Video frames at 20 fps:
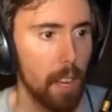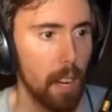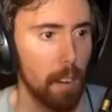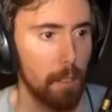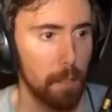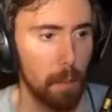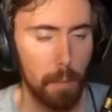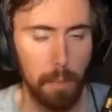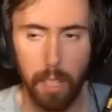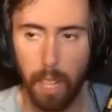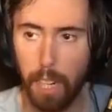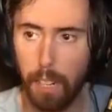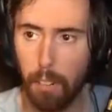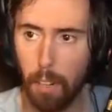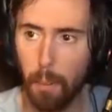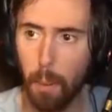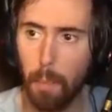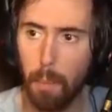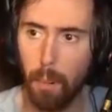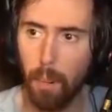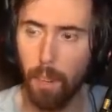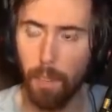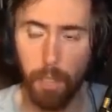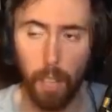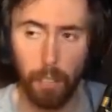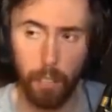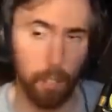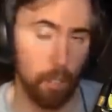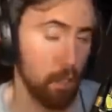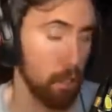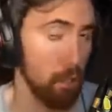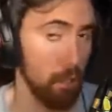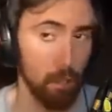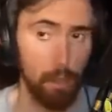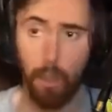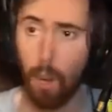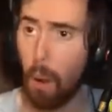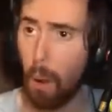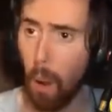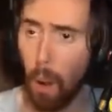from Day to Remember. If that's actually
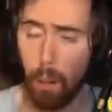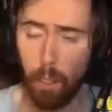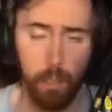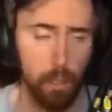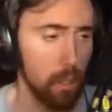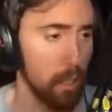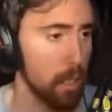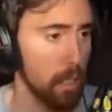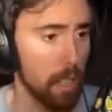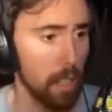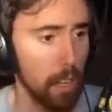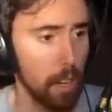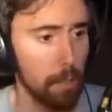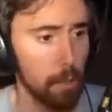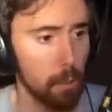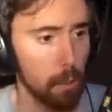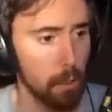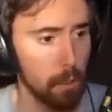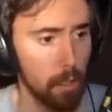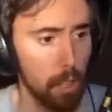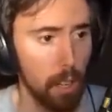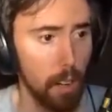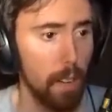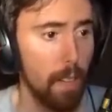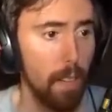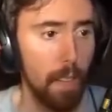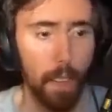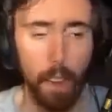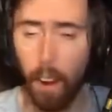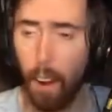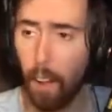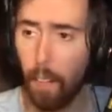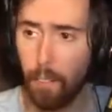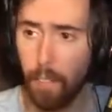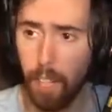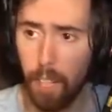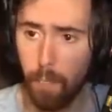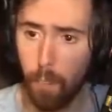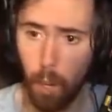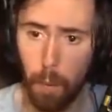true, I'll go look at that afterwards, yeah.
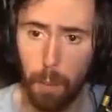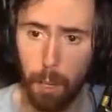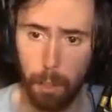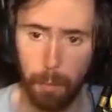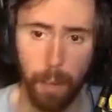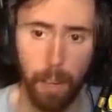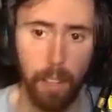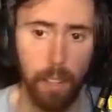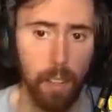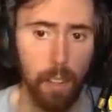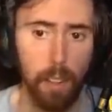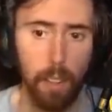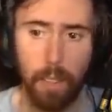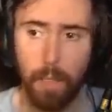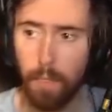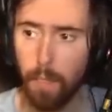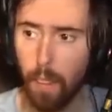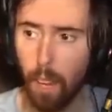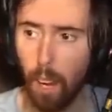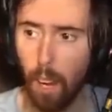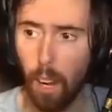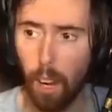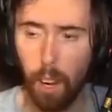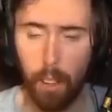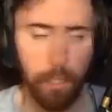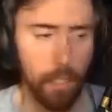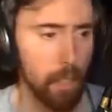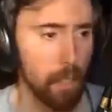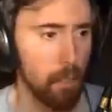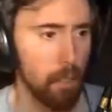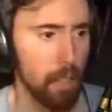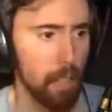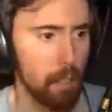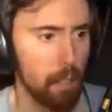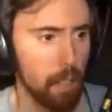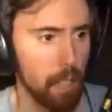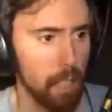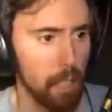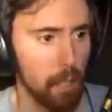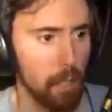Thank you very much, man. Thank
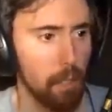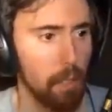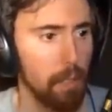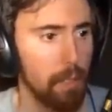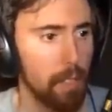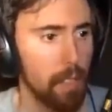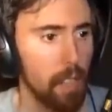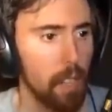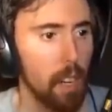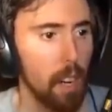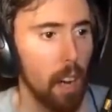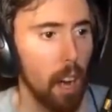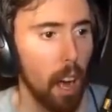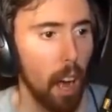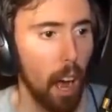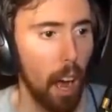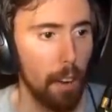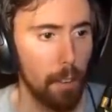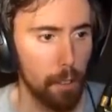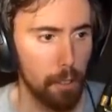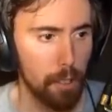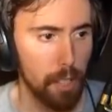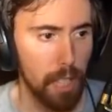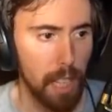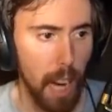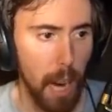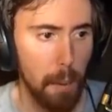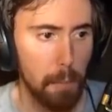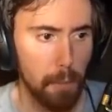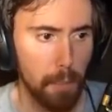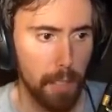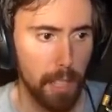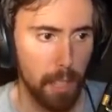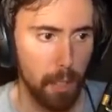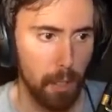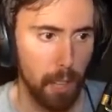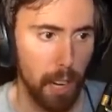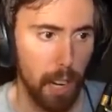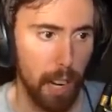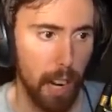you. Have you seen the Apes video?
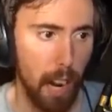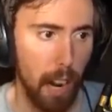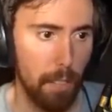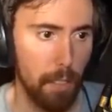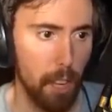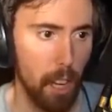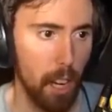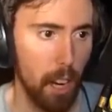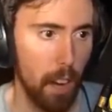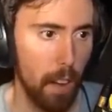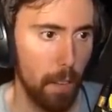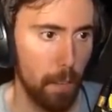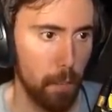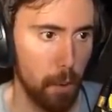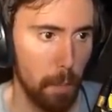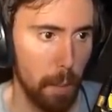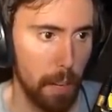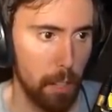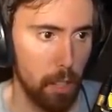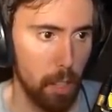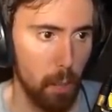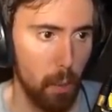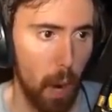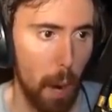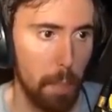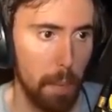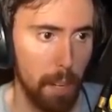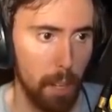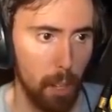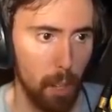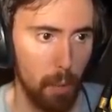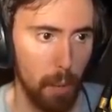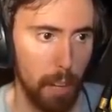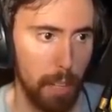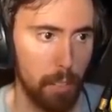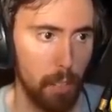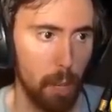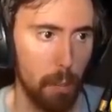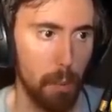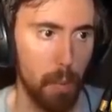Yeah, I have. The formation of wiping a whole
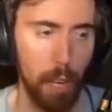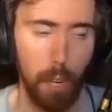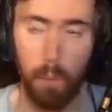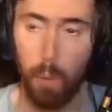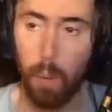raid group when we had